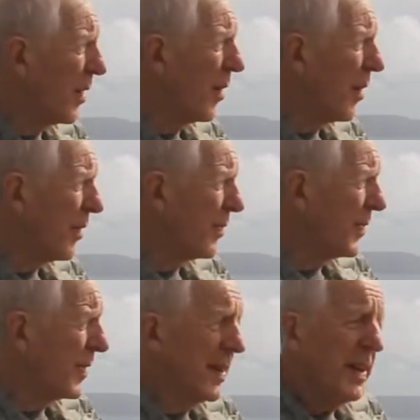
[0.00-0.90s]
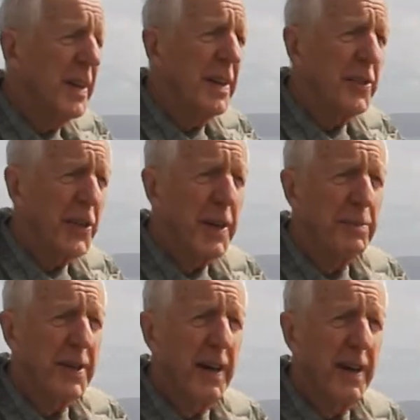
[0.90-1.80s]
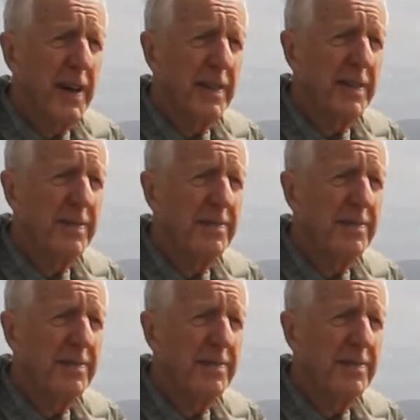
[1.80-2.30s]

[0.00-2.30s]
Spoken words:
of Sheep's Head,